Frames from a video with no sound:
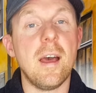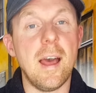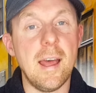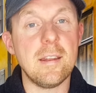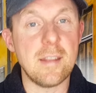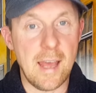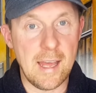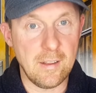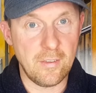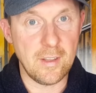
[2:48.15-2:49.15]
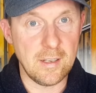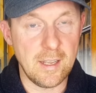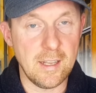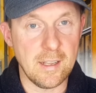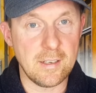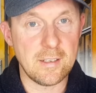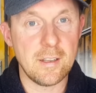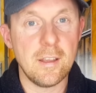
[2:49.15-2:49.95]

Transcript: and aniseed in it.